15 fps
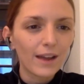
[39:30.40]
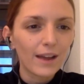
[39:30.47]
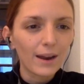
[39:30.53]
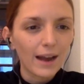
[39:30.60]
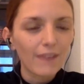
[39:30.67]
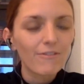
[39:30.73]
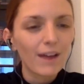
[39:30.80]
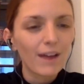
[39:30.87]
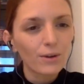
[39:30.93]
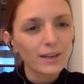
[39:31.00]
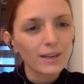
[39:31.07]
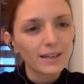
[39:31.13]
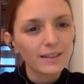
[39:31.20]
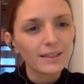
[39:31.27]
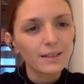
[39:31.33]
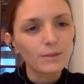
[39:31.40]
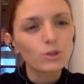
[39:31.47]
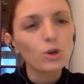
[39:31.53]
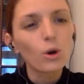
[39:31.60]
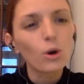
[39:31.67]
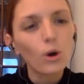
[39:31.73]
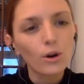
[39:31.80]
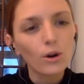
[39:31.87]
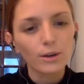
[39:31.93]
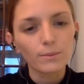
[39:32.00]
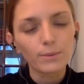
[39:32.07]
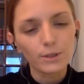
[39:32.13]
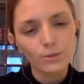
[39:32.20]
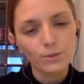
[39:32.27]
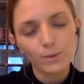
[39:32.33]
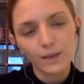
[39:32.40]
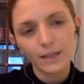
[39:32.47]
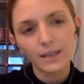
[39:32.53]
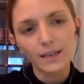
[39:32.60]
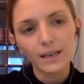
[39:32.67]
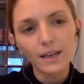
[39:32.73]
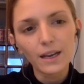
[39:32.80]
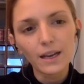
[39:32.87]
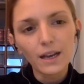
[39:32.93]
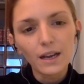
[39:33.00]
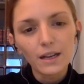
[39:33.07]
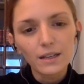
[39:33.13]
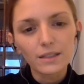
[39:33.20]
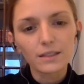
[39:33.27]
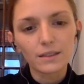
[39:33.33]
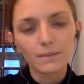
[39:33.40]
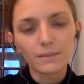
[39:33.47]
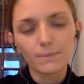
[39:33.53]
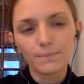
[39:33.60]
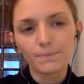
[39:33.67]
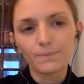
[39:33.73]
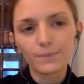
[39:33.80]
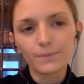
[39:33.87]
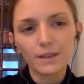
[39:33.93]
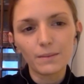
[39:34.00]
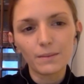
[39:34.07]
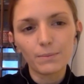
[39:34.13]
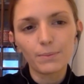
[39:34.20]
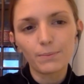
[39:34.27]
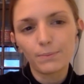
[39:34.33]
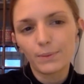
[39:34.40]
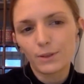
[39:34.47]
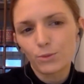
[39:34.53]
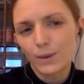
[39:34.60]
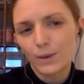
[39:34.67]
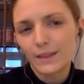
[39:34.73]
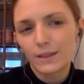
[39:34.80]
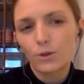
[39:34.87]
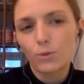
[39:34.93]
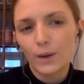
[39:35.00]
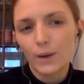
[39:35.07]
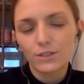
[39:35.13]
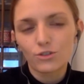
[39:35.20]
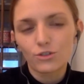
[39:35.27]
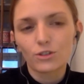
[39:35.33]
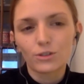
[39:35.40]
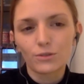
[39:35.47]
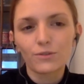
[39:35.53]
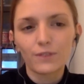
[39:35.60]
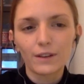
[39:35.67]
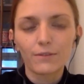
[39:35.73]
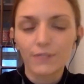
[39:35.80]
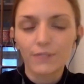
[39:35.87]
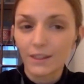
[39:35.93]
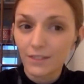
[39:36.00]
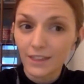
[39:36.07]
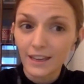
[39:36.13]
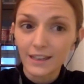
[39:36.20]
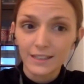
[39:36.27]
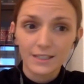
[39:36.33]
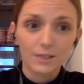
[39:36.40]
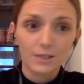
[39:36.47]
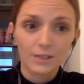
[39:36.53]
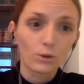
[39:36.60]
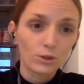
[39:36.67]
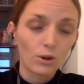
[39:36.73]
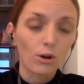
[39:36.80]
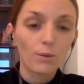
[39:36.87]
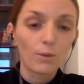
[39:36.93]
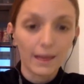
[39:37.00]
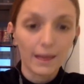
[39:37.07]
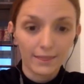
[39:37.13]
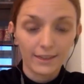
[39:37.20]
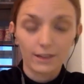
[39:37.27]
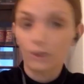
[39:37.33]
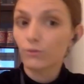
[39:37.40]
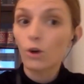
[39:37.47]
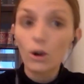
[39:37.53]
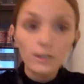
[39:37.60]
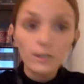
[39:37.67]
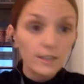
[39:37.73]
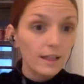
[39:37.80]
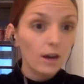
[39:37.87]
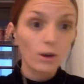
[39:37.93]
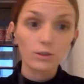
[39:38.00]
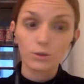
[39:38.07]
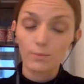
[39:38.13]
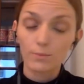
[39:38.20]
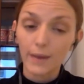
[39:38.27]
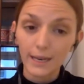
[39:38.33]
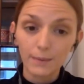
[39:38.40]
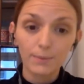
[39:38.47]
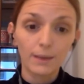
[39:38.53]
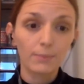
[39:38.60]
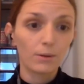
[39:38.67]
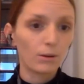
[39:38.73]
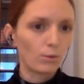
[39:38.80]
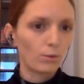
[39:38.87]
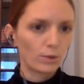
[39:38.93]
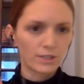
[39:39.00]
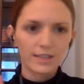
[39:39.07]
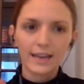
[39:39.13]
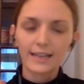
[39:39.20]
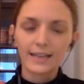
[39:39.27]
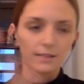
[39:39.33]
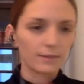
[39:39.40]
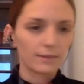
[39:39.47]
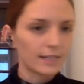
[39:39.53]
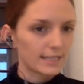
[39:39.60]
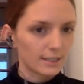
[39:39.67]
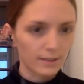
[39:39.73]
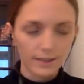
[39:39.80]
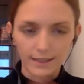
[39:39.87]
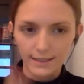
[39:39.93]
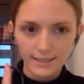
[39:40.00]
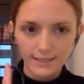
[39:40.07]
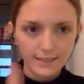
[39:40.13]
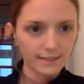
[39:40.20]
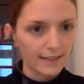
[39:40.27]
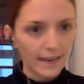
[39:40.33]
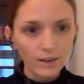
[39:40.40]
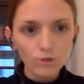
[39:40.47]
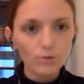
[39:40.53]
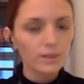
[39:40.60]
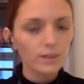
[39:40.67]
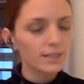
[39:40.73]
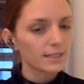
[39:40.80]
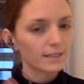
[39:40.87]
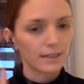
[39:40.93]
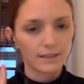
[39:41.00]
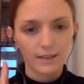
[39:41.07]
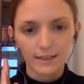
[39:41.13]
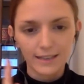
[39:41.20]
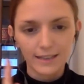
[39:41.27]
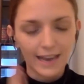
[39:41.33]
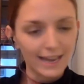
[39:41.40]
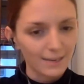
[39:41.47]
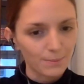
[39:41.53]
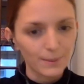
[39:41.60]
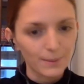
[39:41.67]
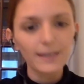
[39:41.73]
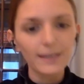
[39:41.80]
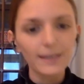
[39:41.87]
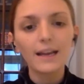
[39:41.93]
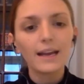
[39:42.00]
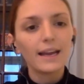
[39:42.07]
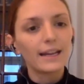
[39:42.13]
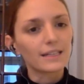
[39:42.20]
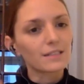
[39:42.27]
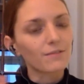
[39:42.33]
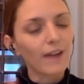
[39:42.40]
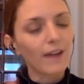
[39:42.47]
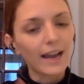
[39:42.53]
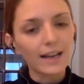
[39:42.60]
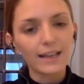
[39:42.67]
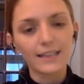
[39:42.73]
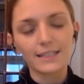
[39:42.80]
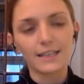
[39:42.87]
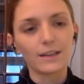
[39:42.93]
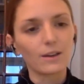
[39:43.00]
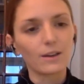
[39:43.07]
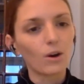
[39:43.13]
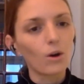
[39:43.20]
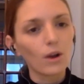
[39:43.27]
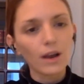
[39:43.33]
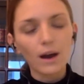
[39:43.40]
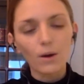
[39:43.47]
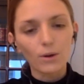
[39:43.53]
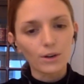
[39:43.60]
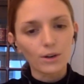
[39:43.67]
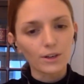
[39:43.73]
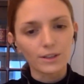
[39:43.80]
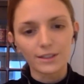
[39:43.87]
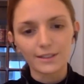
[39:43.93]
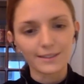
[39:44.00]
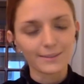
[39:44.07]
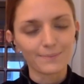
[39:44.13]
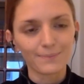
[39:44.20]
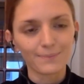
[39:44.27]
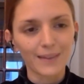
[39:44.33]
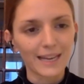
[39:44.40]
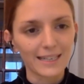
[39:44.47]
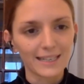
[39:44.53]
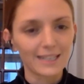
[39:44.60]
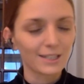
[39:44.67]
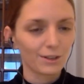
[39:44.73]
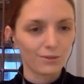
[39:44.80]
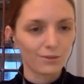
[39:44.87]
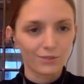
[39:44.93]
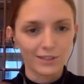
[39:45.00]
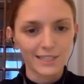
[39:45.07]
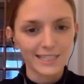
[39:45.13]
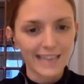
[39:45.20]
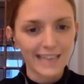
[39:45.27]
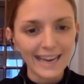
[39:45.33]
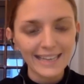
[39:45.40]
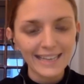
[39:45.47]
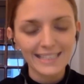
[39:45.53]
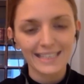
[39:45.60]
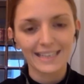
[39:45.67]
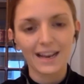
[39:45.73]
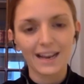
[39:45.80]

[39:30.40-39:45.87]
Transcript: very torn between the question if they think it's a good or a bad thing. Of course, there are also many people who would say it's dangerous, it can't be, it's violating all our ideas of the state and